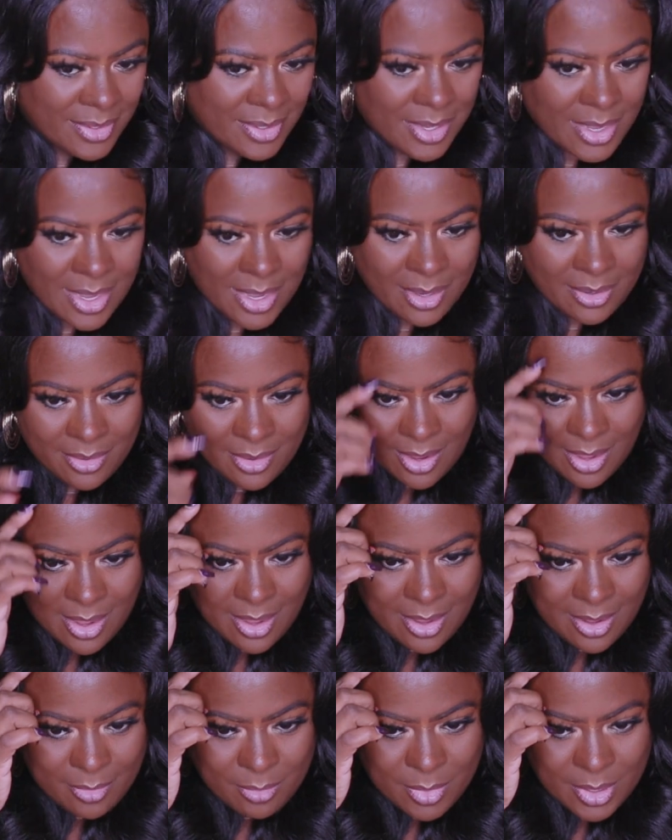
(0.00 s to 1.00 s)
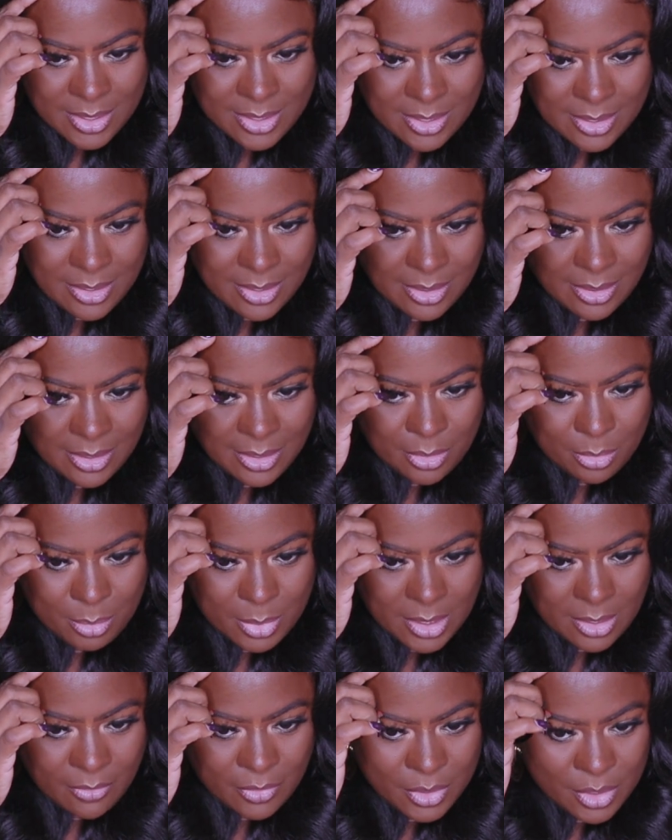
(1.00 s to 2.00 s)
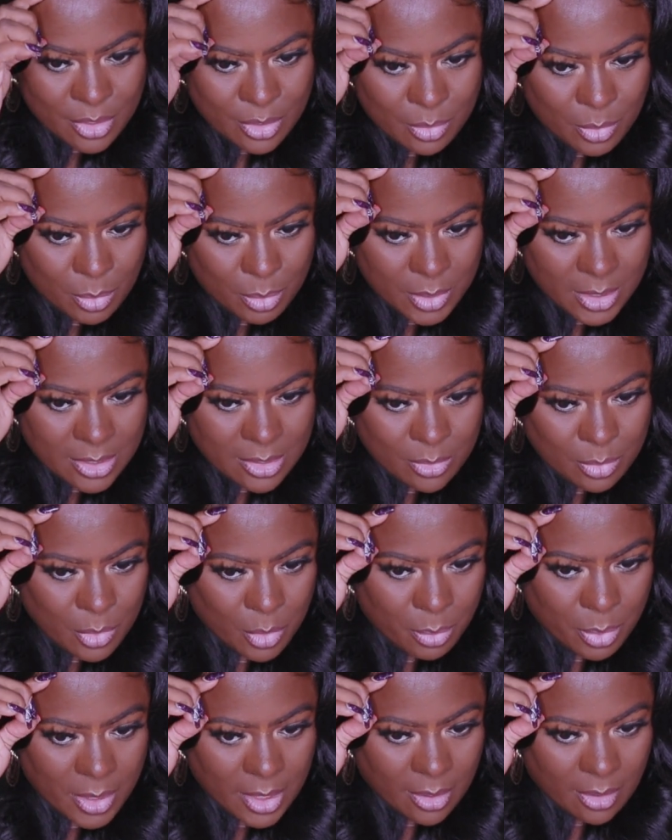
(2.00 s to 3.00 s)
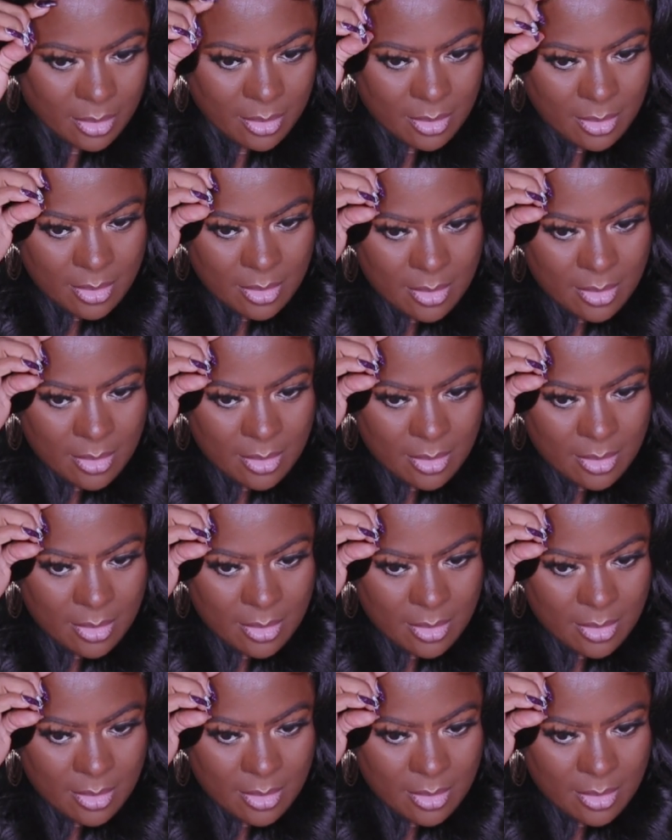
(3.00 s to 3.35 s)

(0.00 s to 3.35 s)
Okay, I am missing a little bit of a swoopity swoop here.